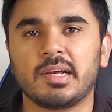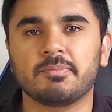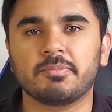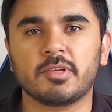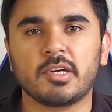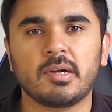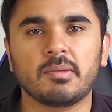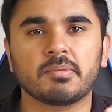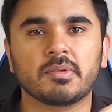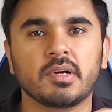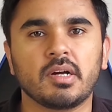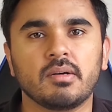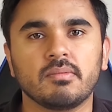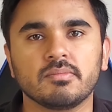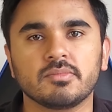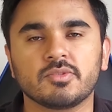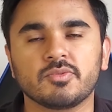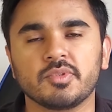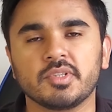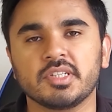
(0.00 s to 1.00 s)
laptop
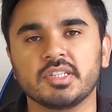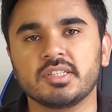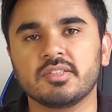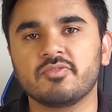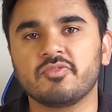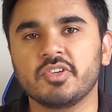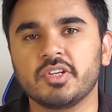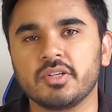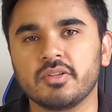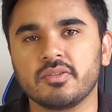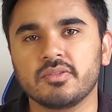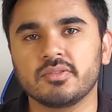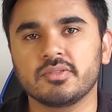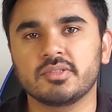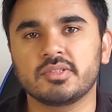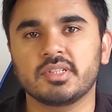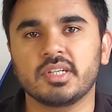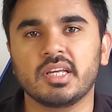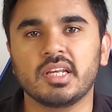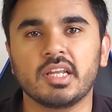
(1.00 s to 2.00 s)
comes with
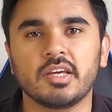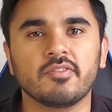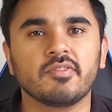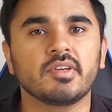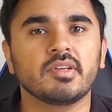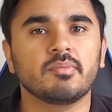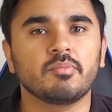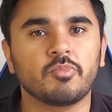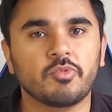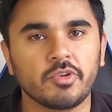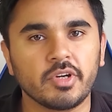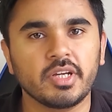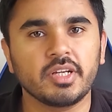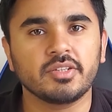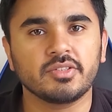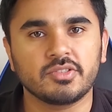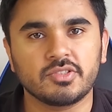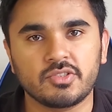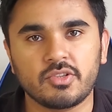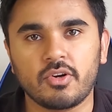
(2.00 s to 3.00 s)
Windows 11
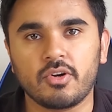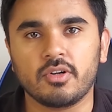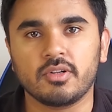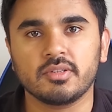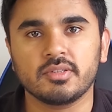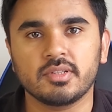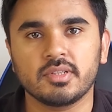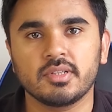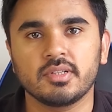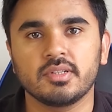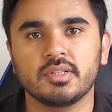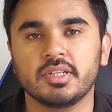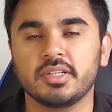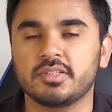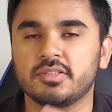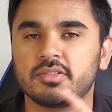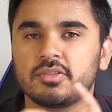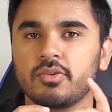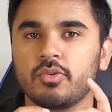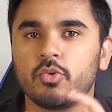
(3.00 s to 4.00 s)
pre-installed.
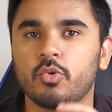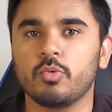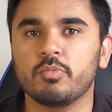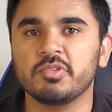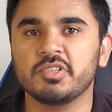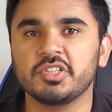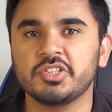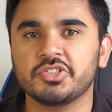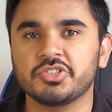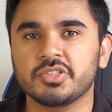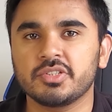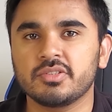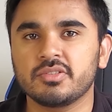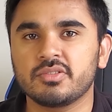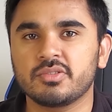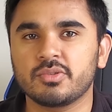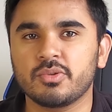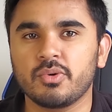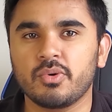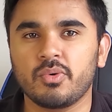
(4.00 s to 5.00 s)
It's the home
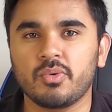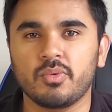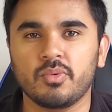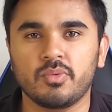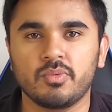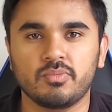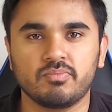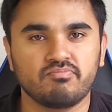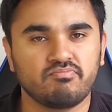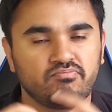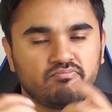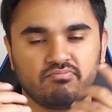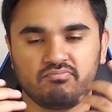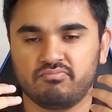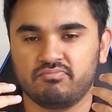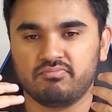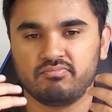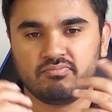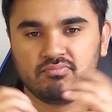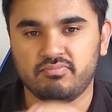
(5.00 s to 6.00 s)
edition, so
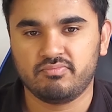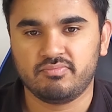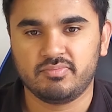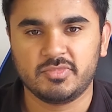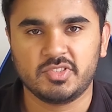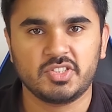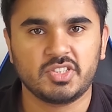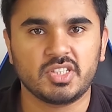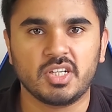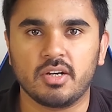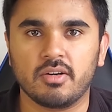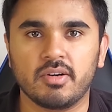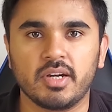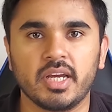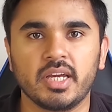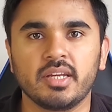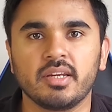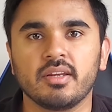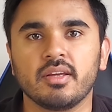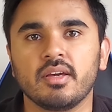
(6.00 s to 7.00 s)
it's
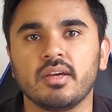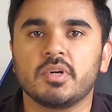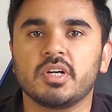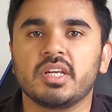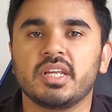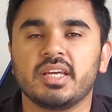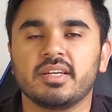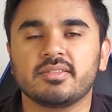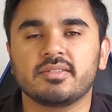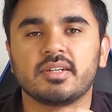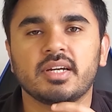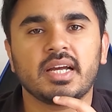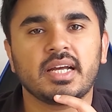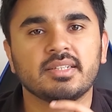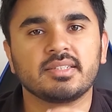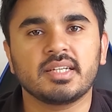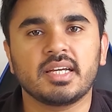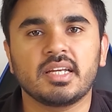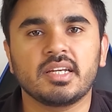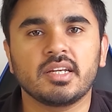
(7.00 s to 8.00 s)
alright. But Acer
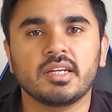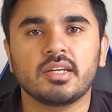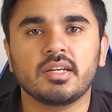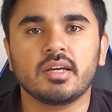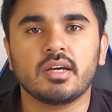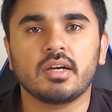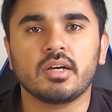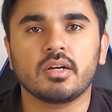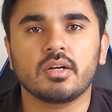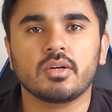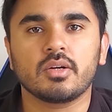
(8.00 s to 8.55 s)
has added